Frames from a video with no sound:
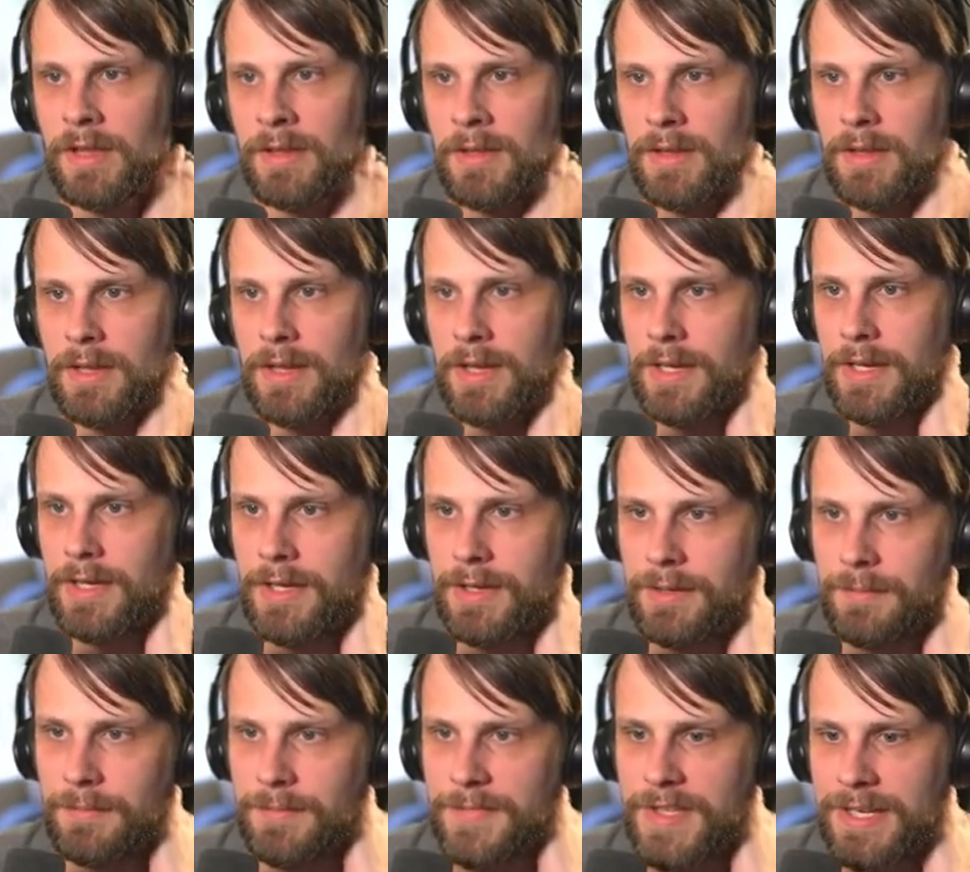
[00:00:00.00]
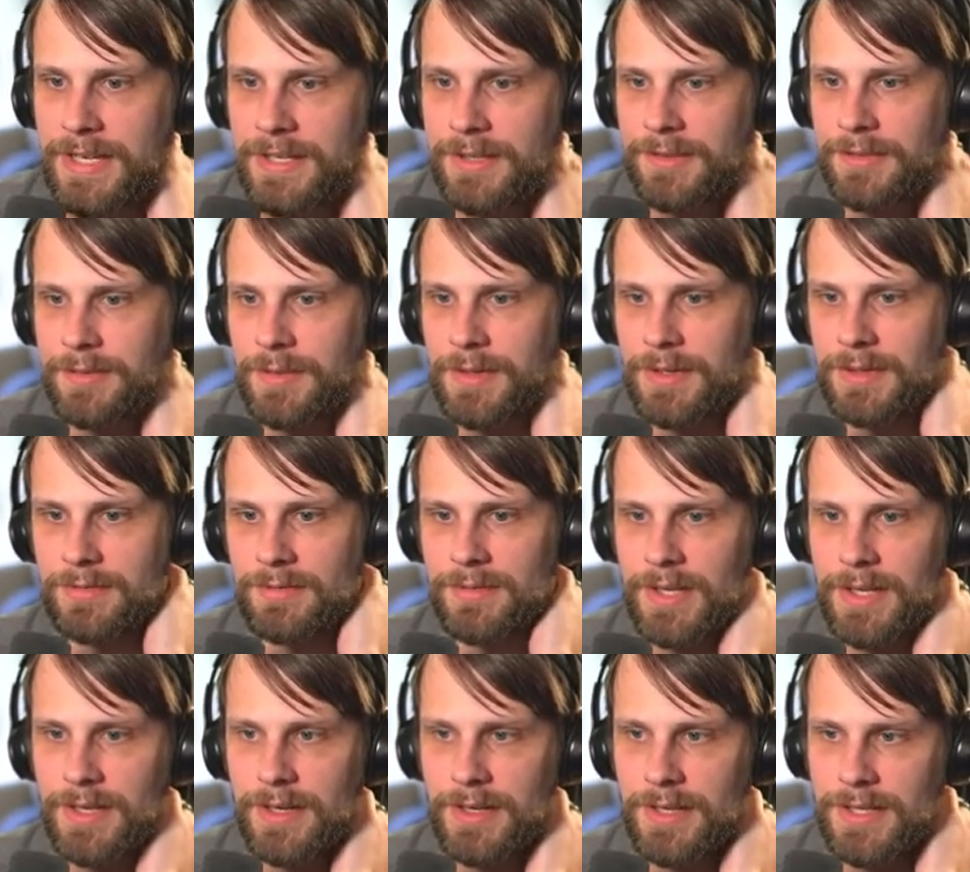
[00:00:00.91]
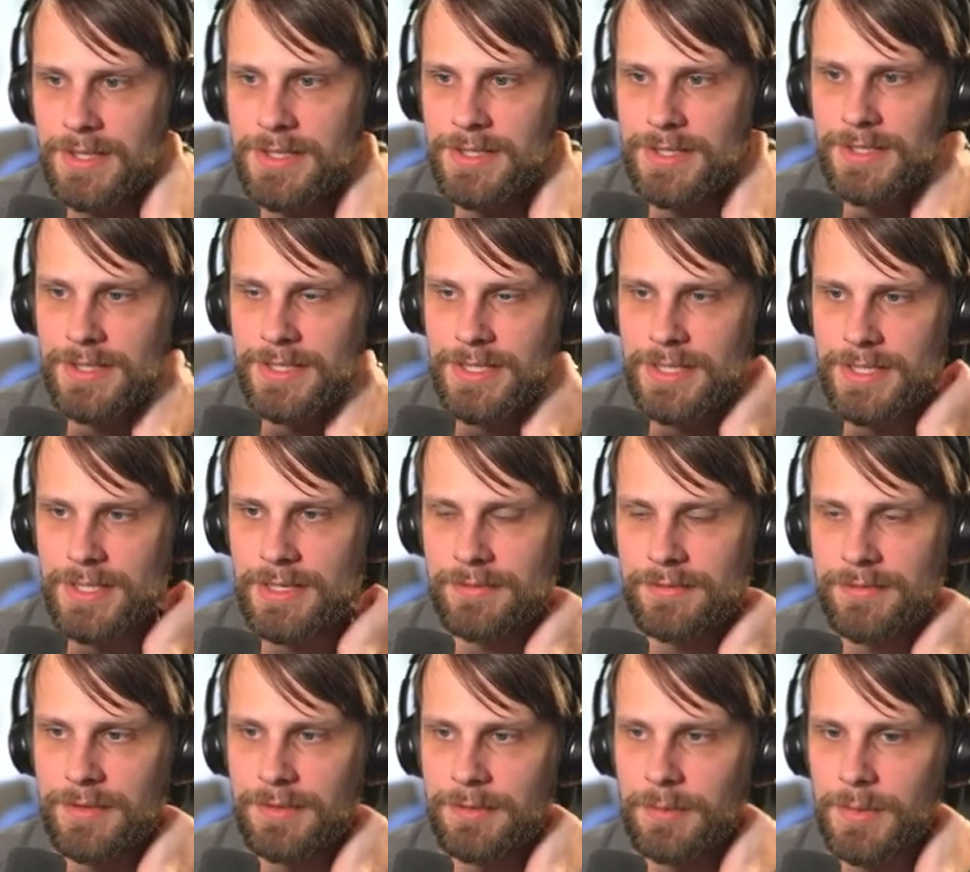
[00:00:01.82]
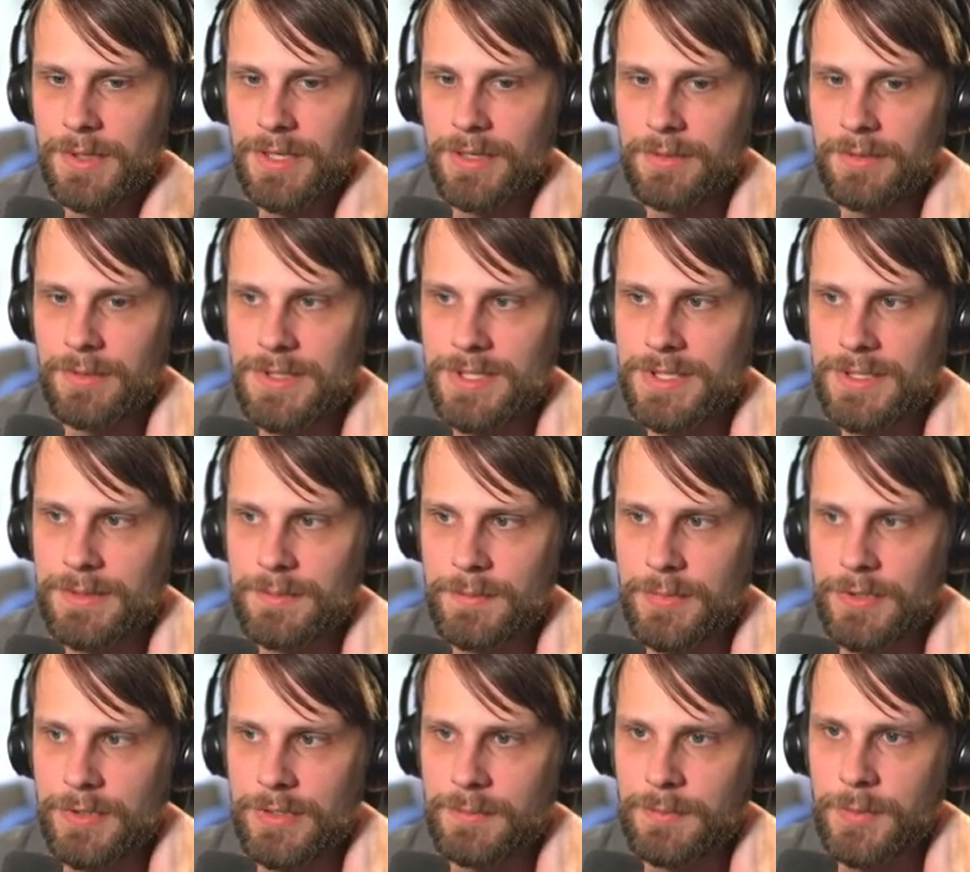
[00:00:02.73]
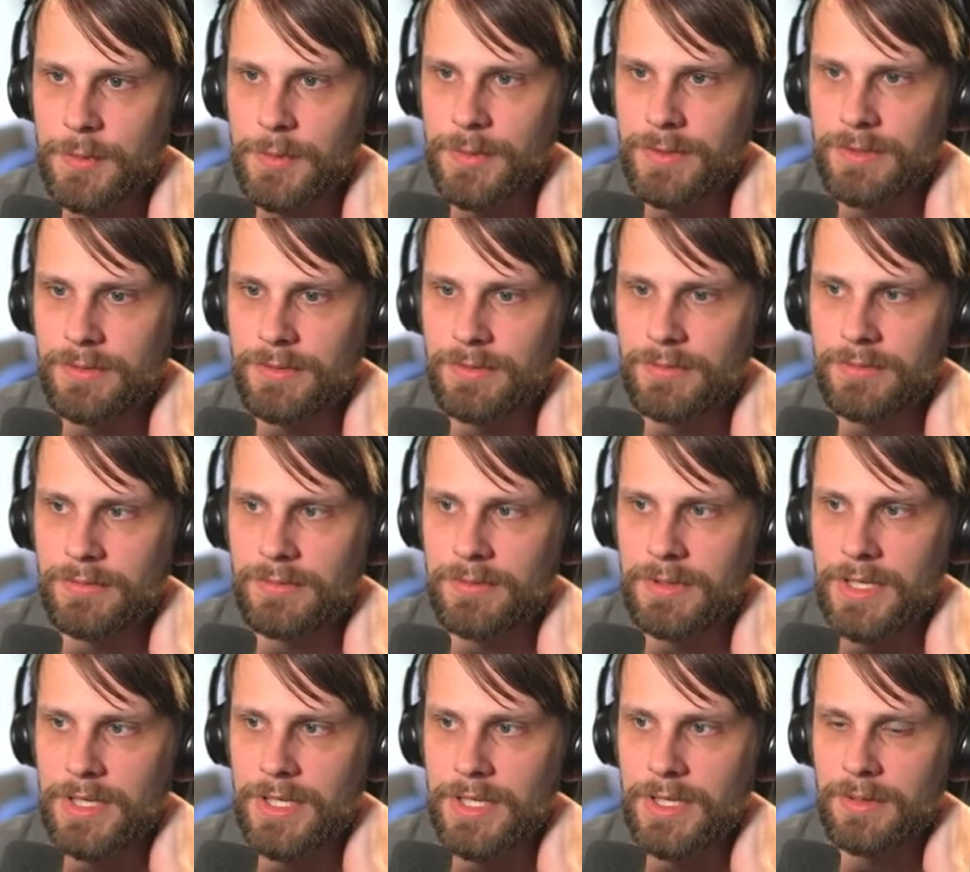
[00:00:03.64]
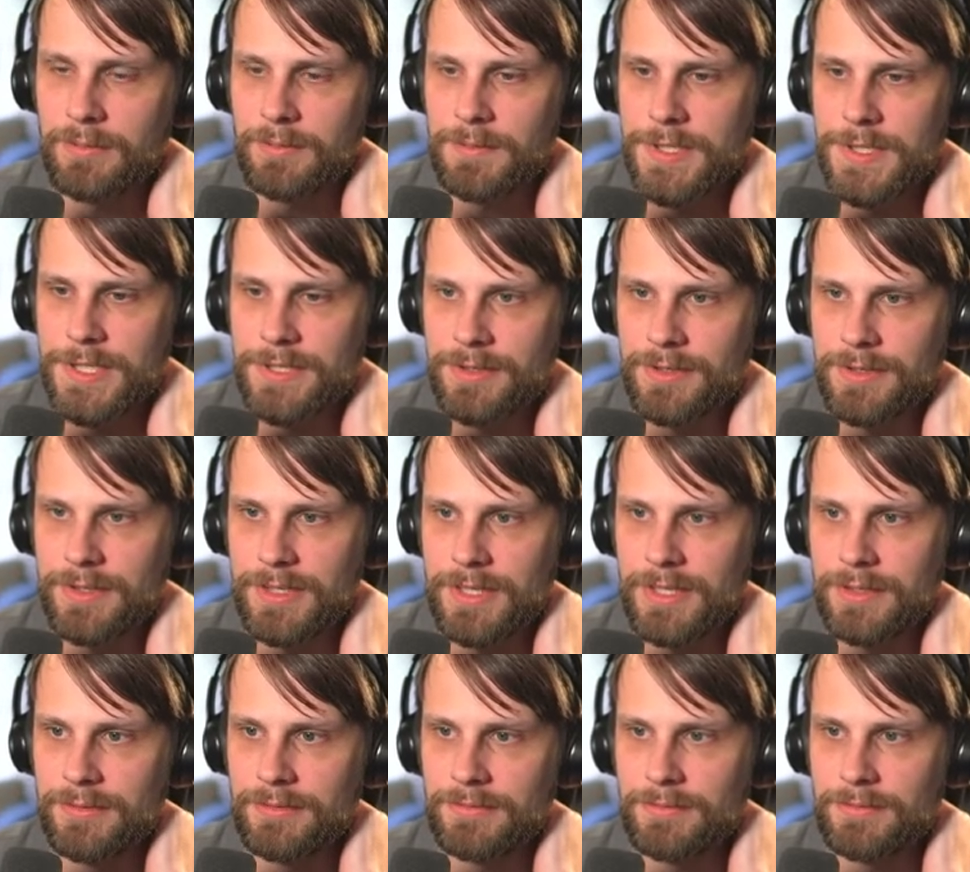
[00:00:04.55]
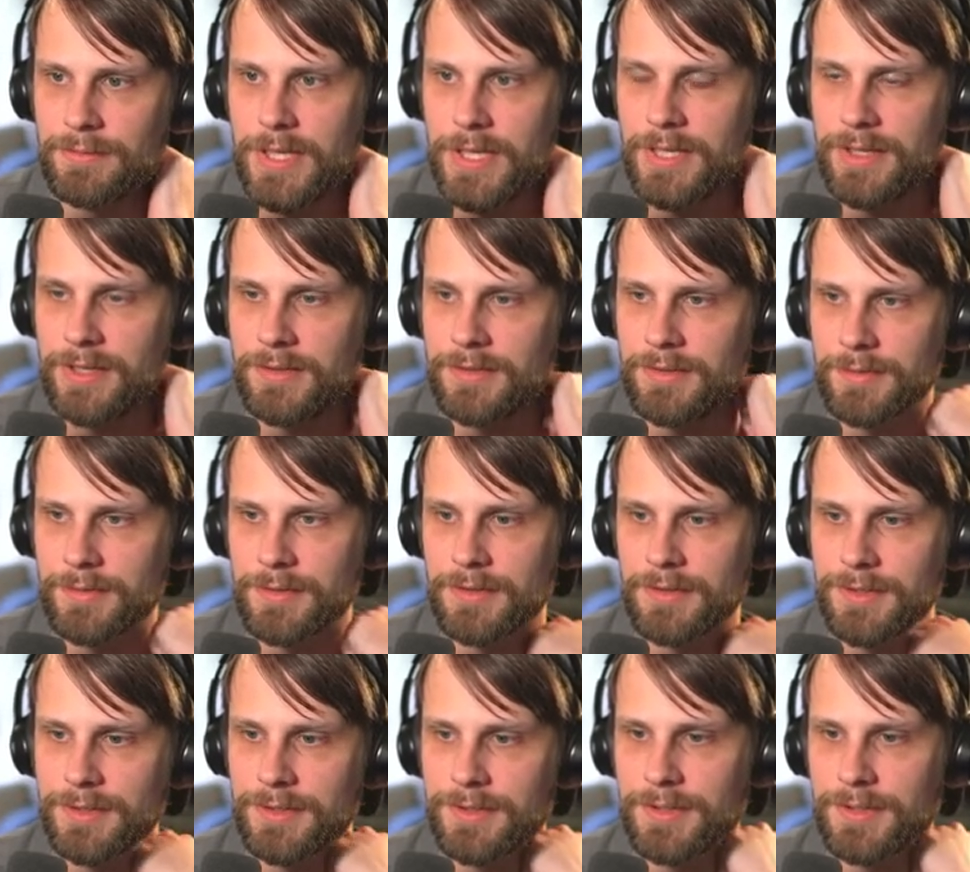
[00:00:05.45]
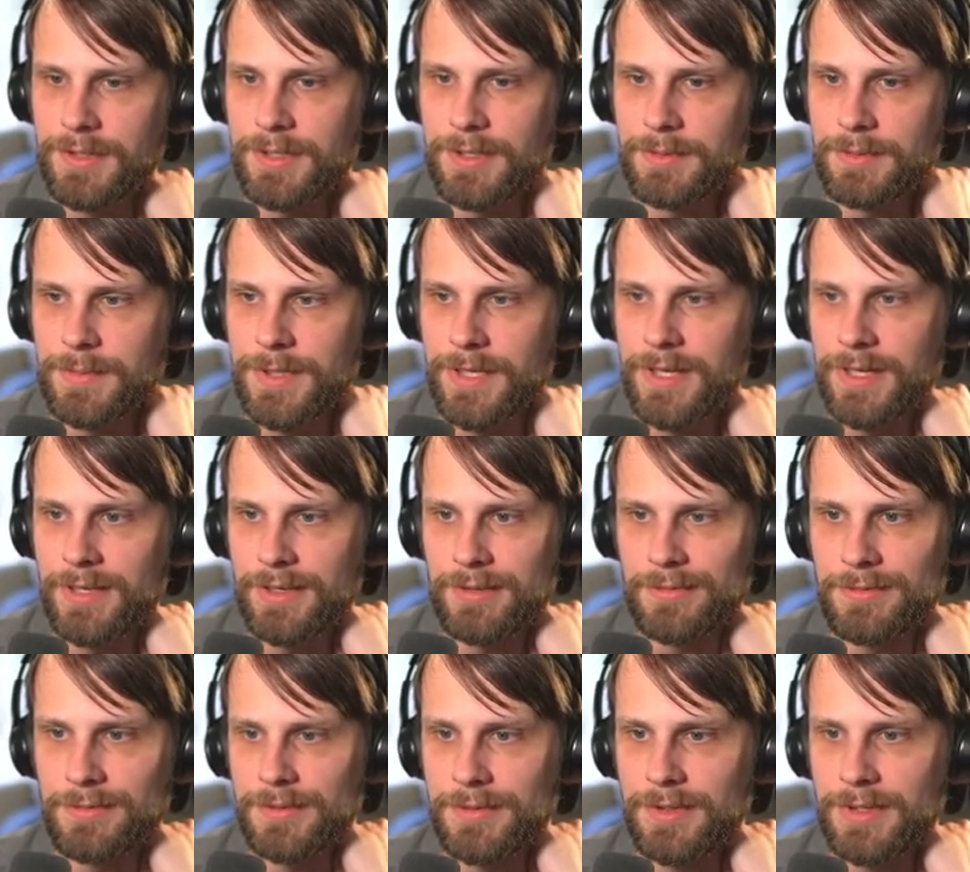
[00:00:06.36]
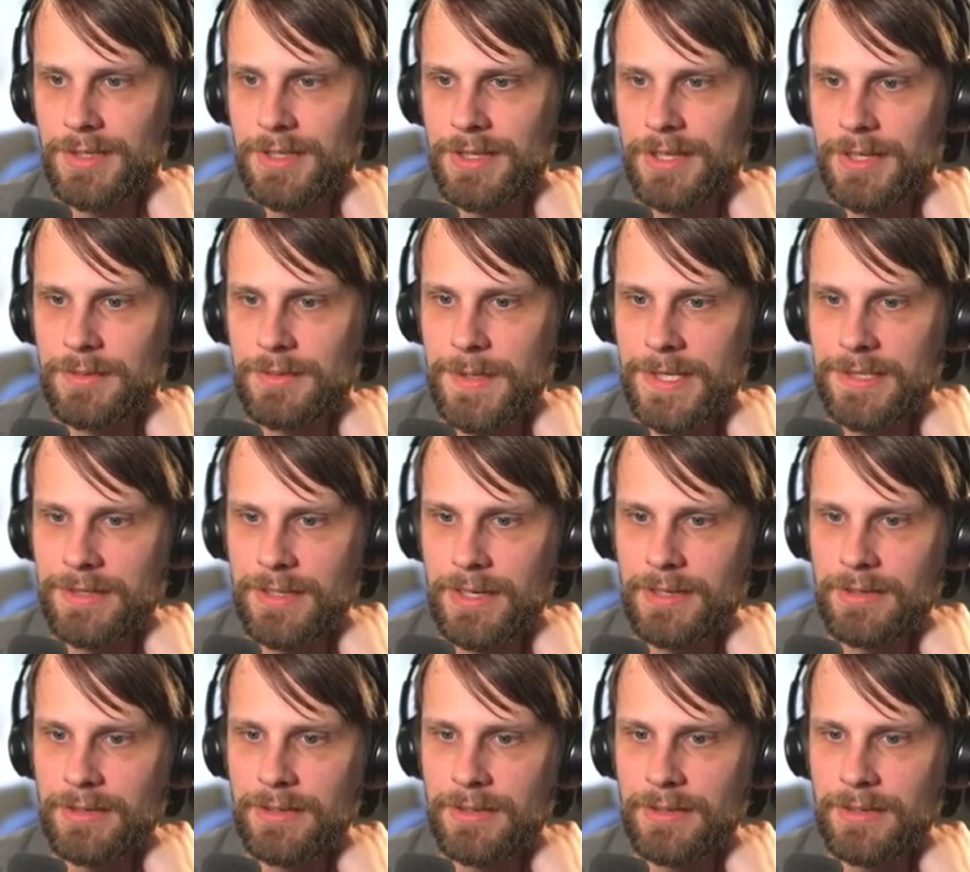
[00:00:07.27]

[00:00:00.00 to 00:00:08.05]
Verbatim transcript: That gets rid of their engine stuff as well, which is pretty important. Sure, they ping us for a little here, but I don't really care about that.